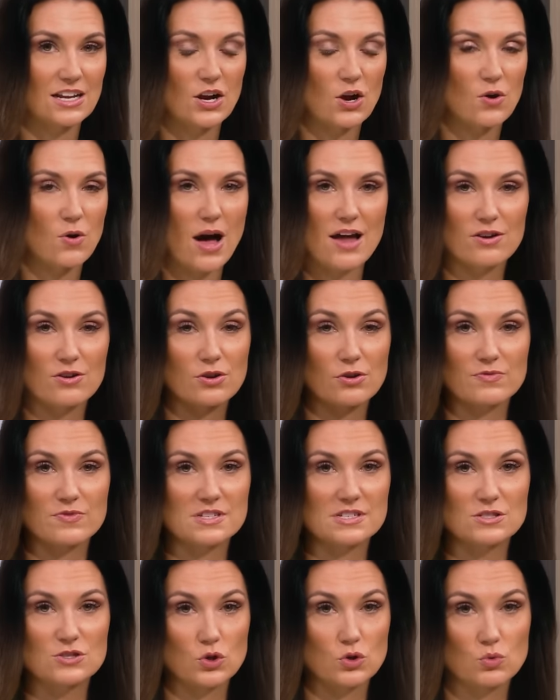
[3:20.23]
you know, I don't know if
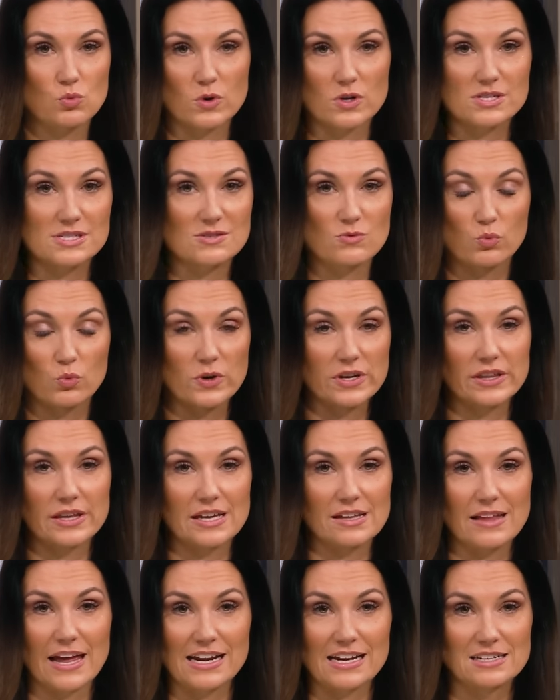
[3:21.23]
this dude was
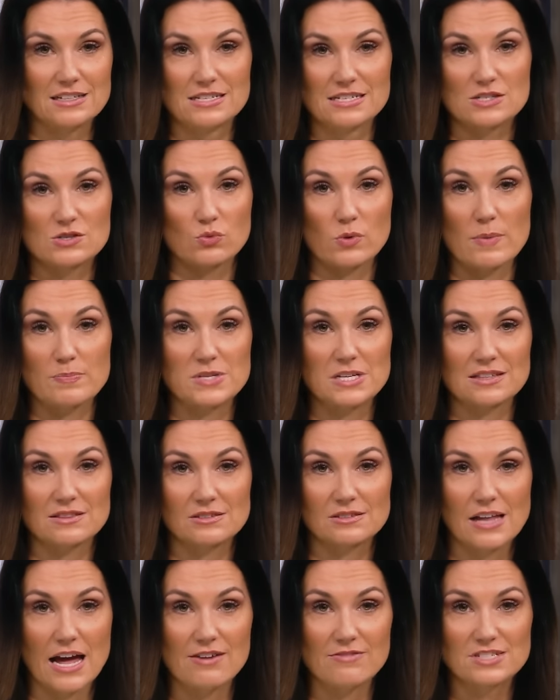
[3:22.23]
really like
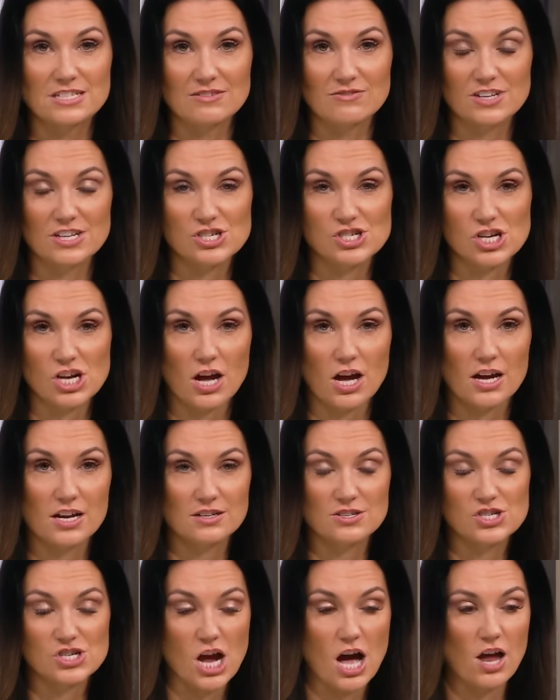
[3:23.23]
disrupting the live T V shot,
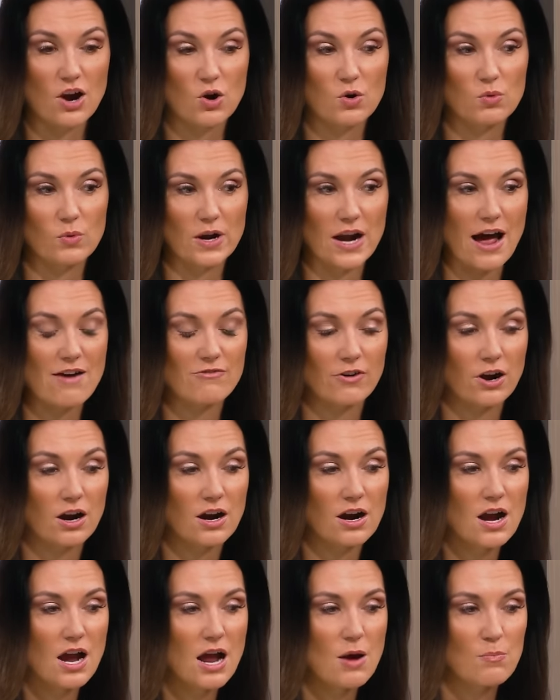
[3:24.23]
shot or
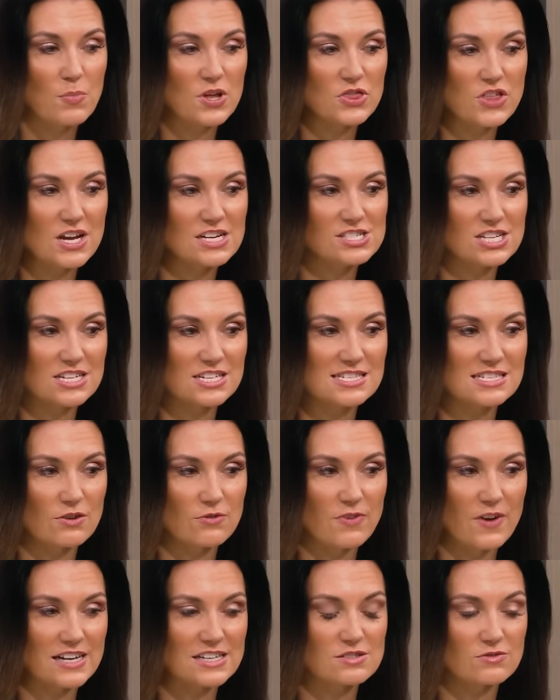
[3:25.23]
whatever, but they just
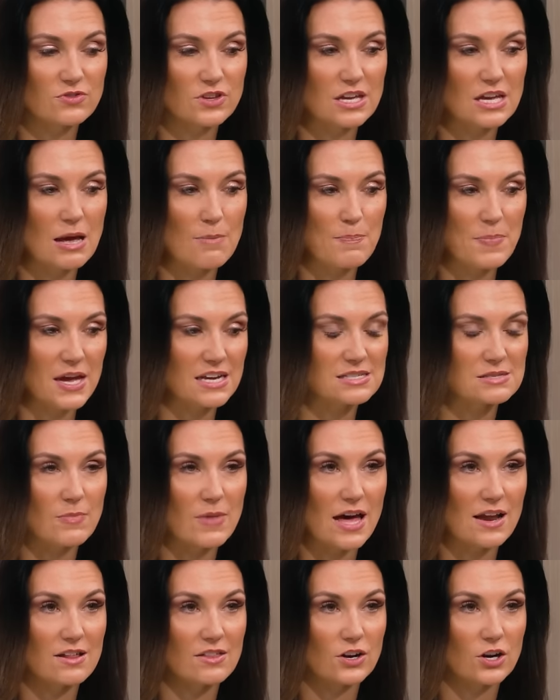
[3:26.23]
effectively picked
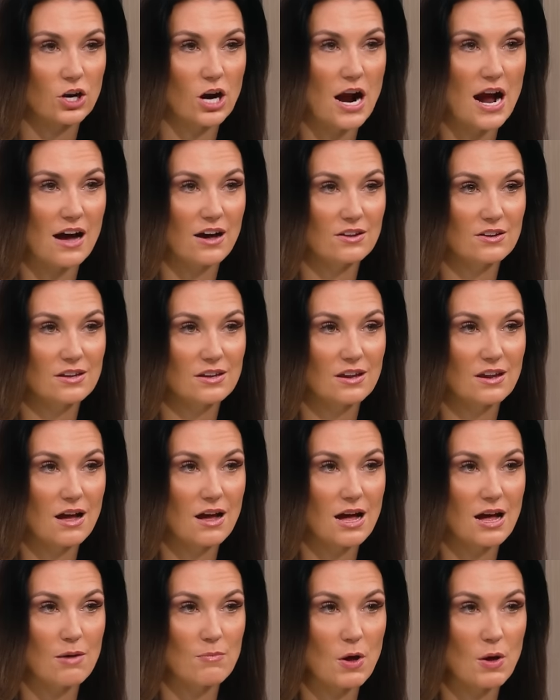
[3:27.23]
him out of the crowd,
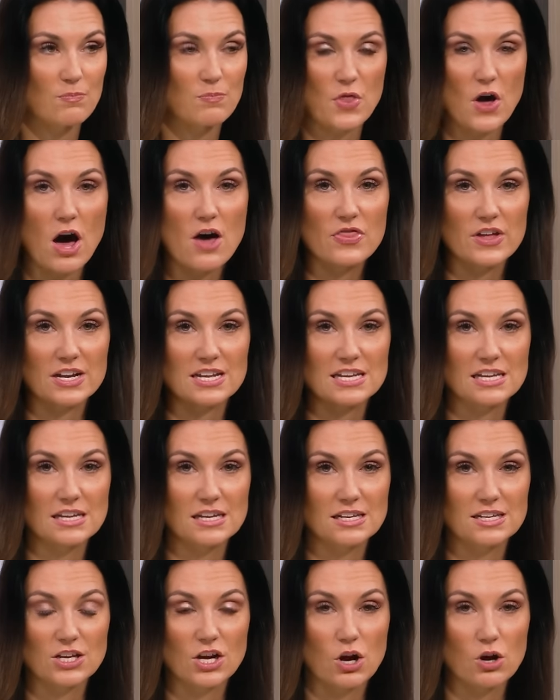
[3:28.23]
um, thought that
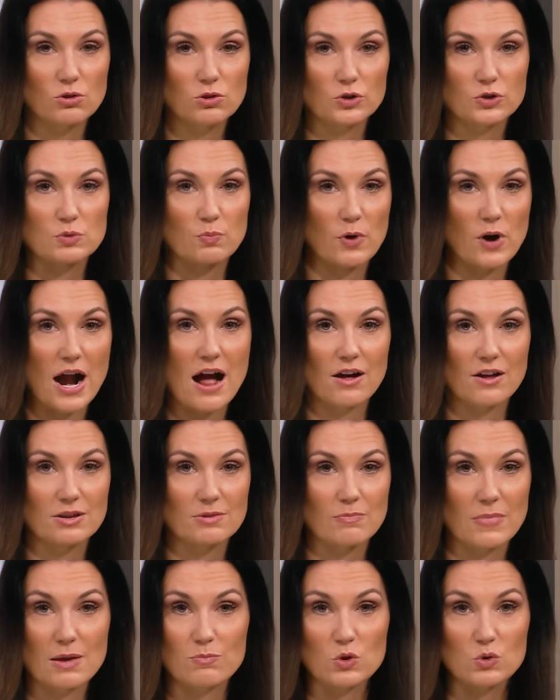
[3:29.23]
he, you know, looked brown
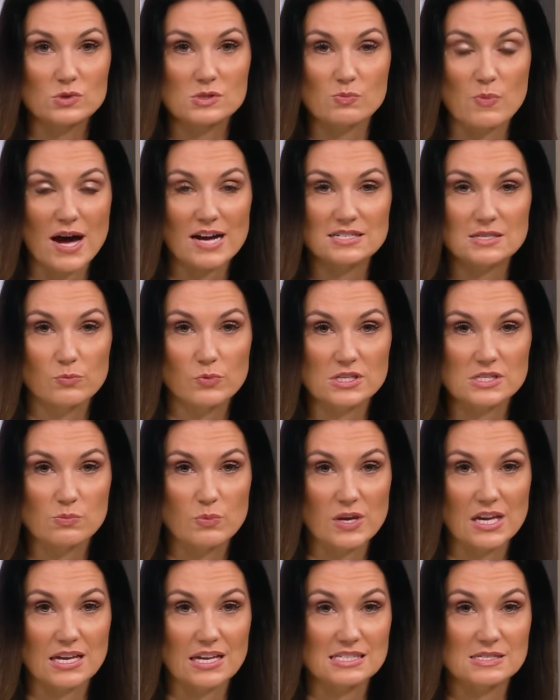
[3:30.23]
and maybe was possibly
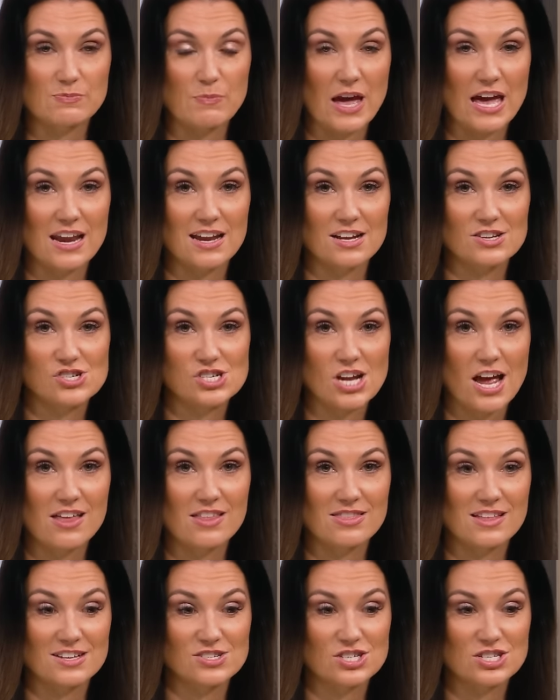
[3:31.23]
speaking Spanish,
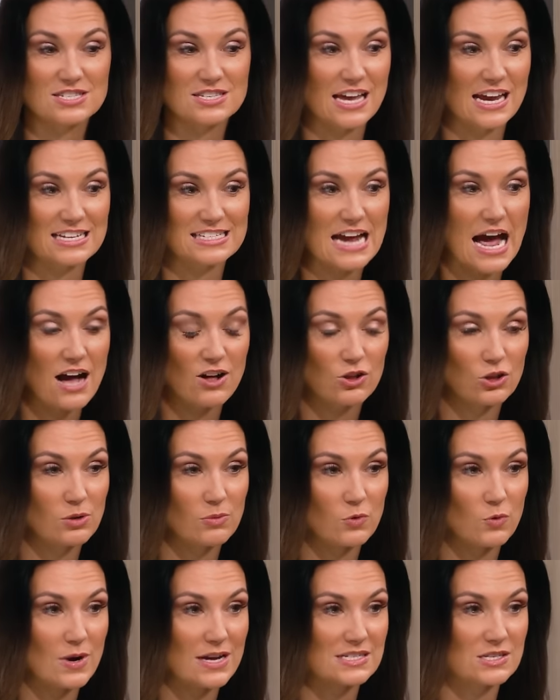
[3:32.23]
and then just like tackle
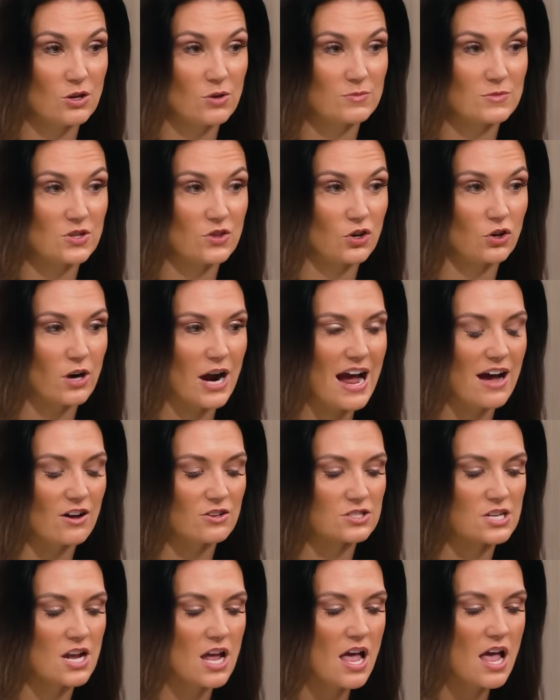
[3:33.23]
him and wrestle him to the
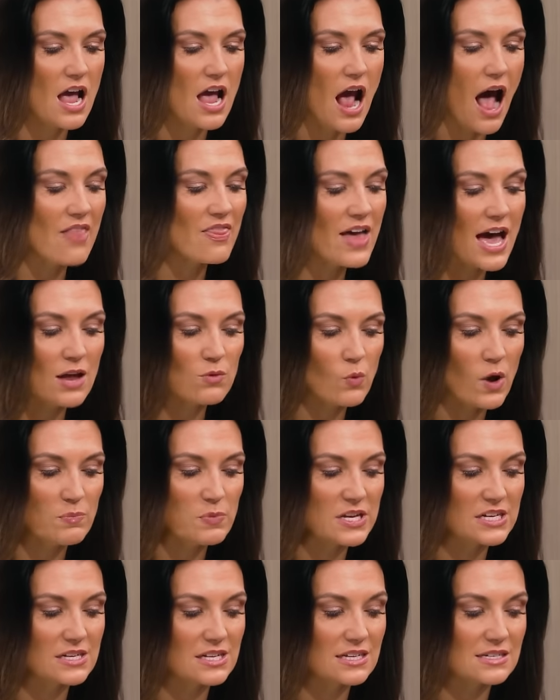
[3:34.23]
ground. And the N
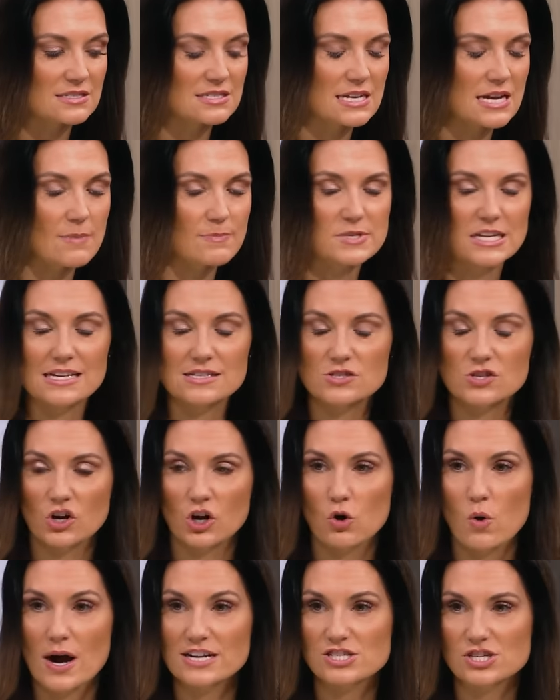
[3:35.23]
Y P D has stopped
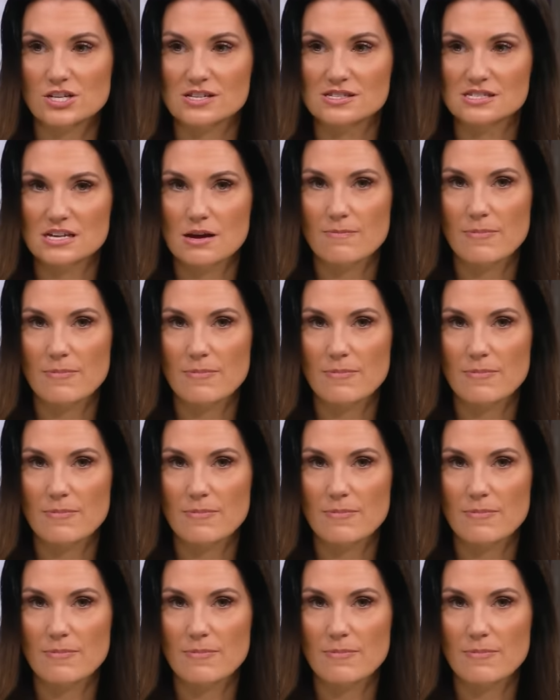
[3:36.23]
answering questions